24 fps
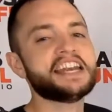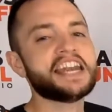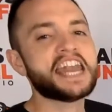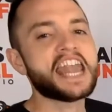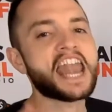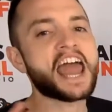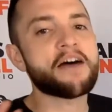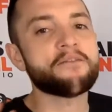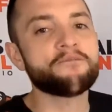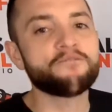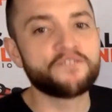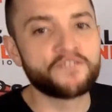
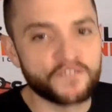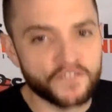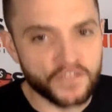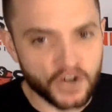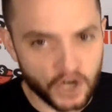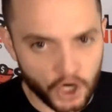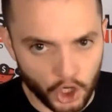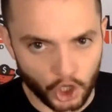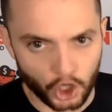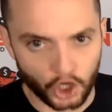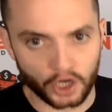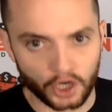I
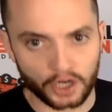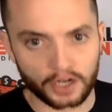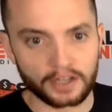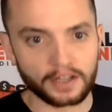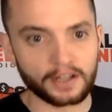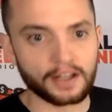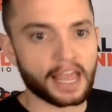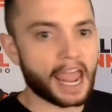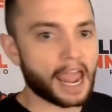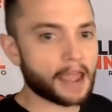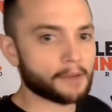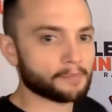
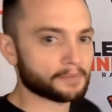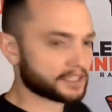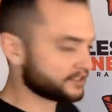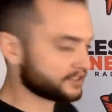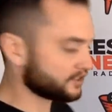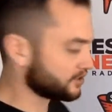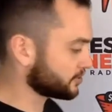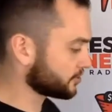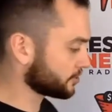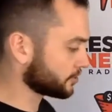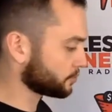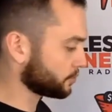never
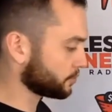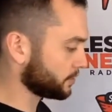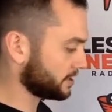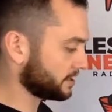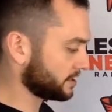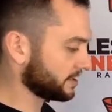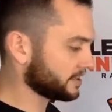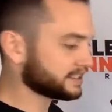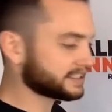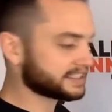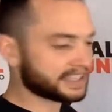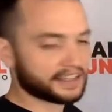am
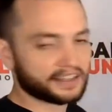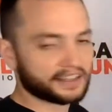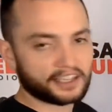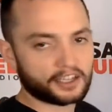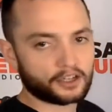concerned with